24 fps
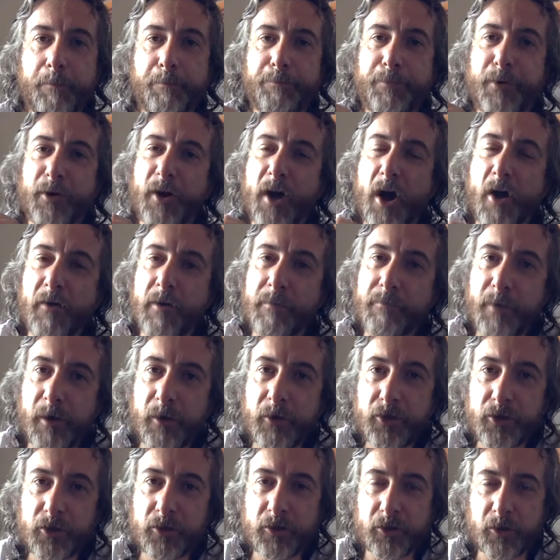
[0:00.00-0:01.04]
But our
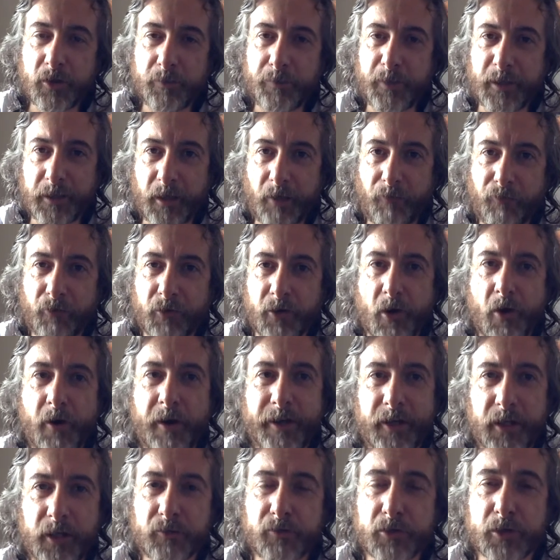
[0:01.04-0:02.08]
emotions could be different. I
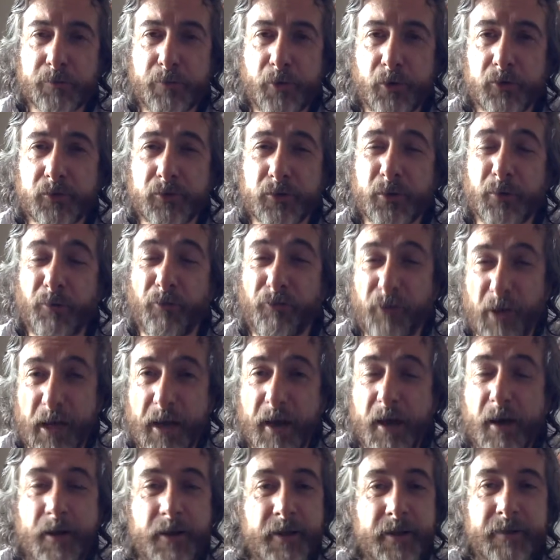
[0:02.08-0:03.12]
could respond through
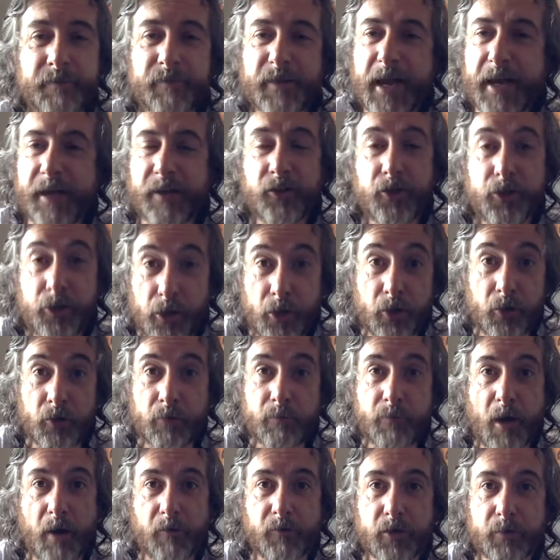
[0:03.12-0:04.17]
fear, and you
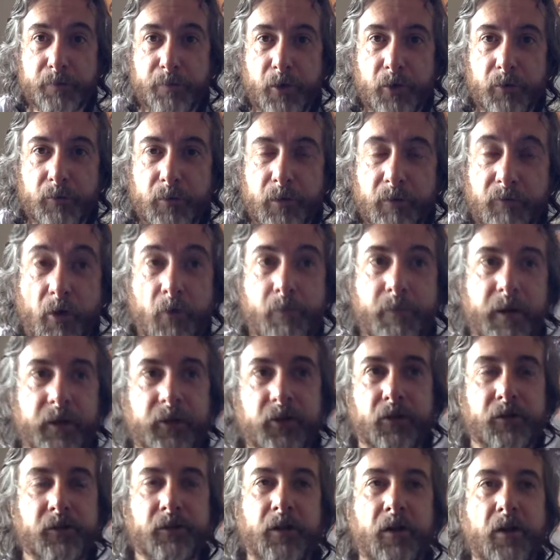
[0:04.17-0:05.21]
might respond with, oh my
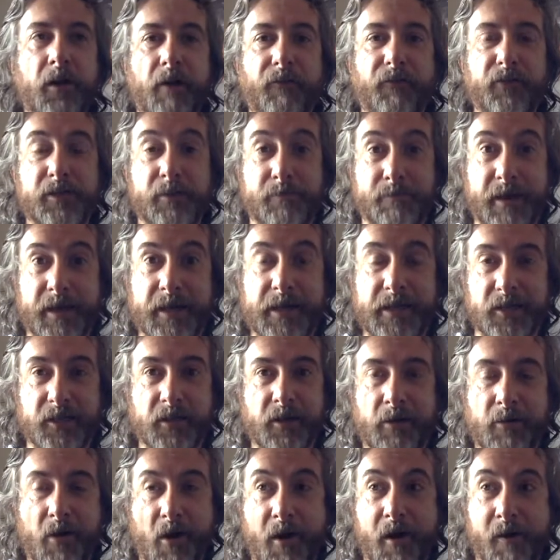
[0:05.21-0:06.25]
God, life is amazing,
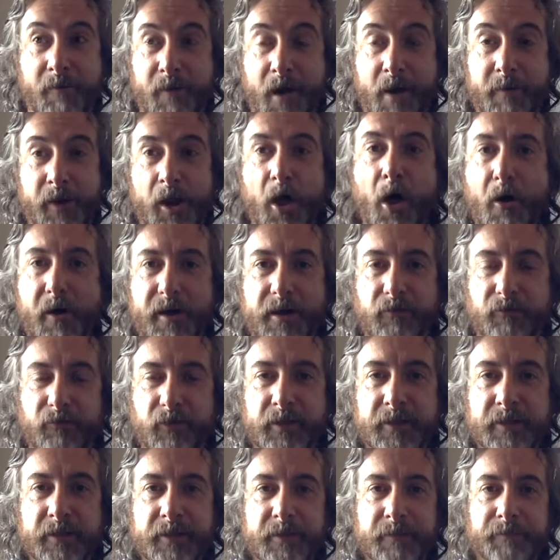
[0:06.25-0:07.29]
I'm alive.
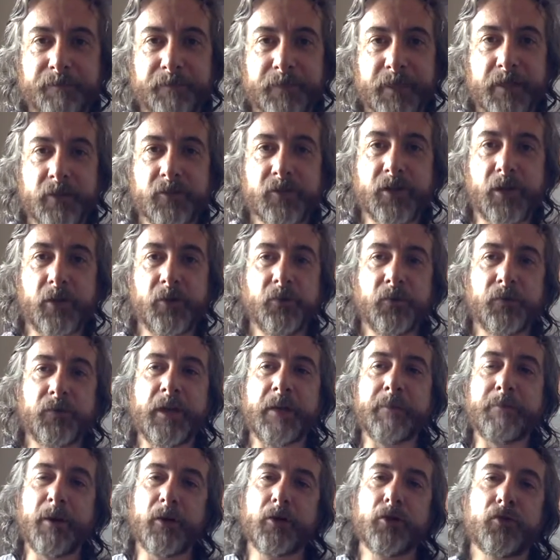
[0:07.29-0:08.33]
So the
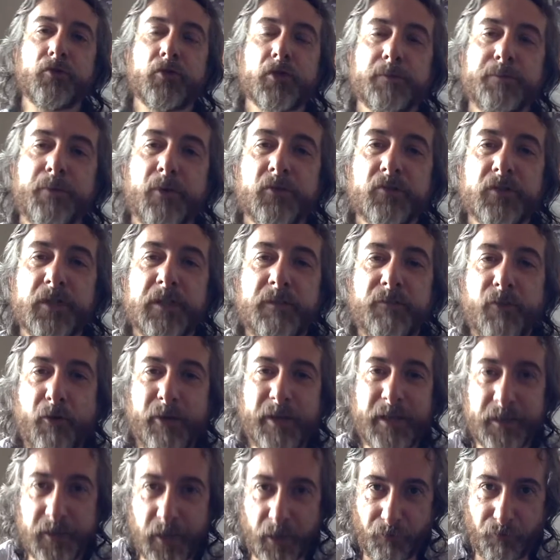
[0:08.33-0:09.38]
emotional response is
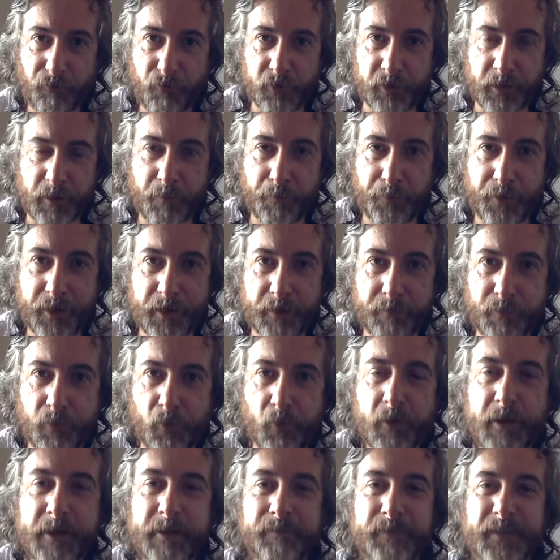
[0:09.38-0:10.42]
very different in
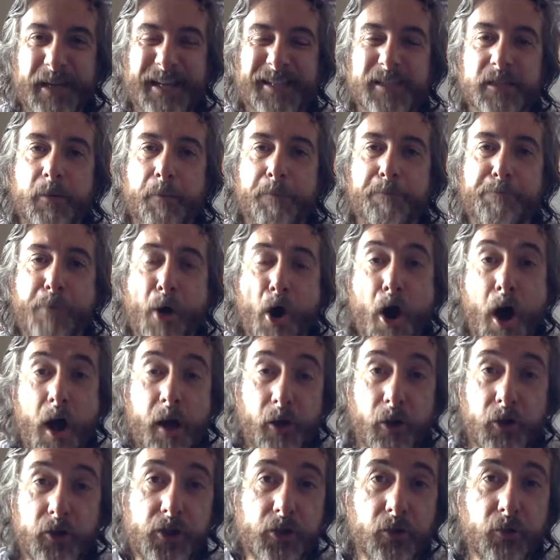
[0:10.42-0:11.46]
people. It's the
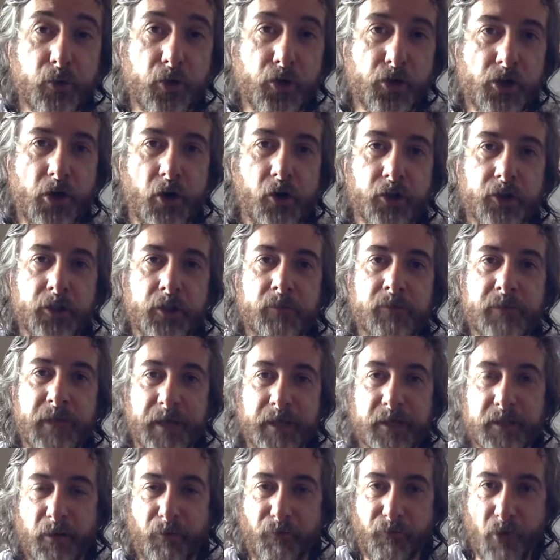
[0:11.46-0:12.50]
biological shock you
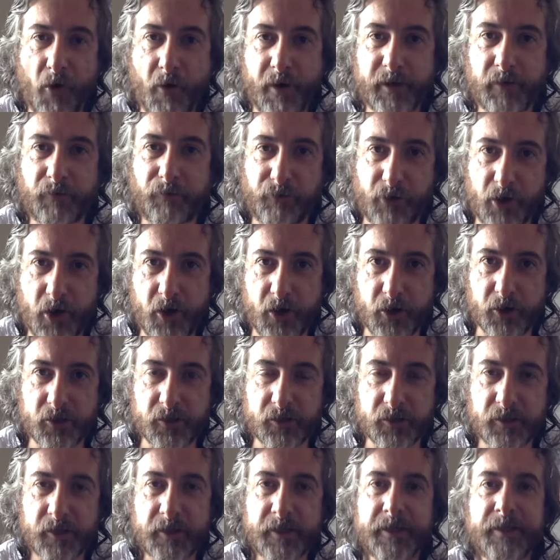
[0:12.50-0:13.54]
need to find
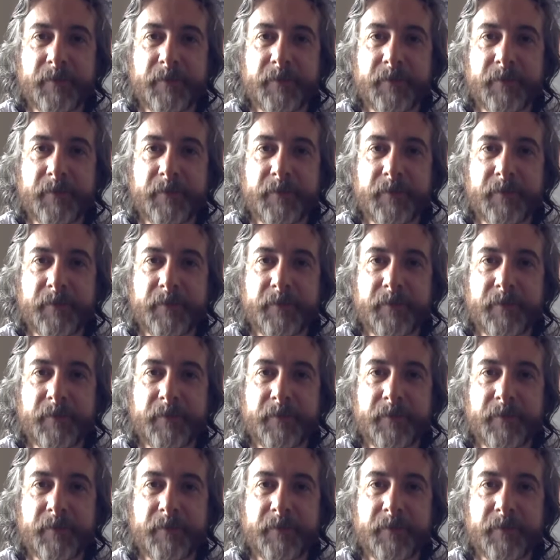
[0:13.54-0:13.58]
first.